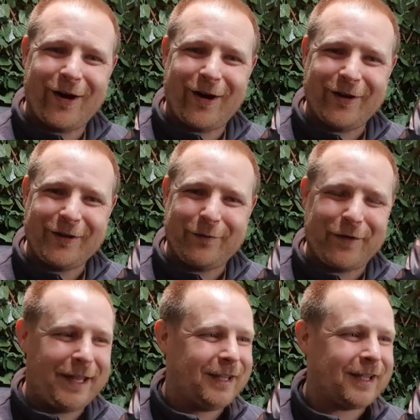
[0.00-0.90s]
or do you
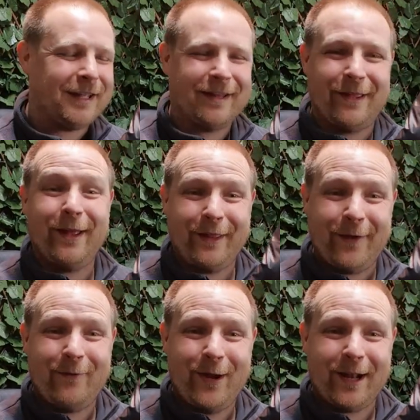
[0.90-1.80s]
think that
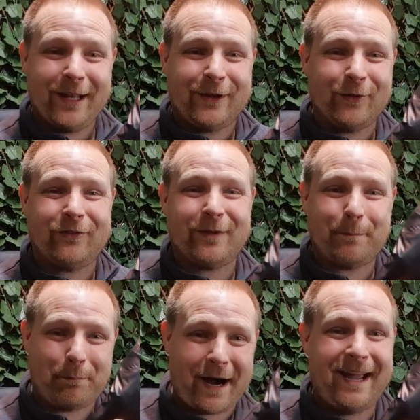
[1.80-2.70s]
they're really good to
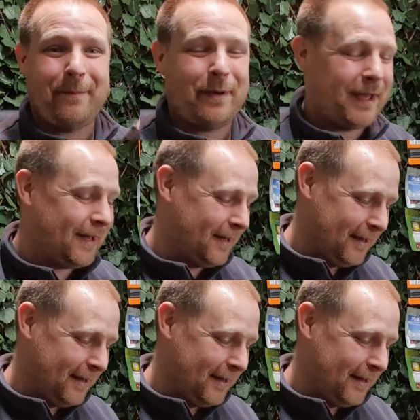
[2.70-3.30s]
buy a pair?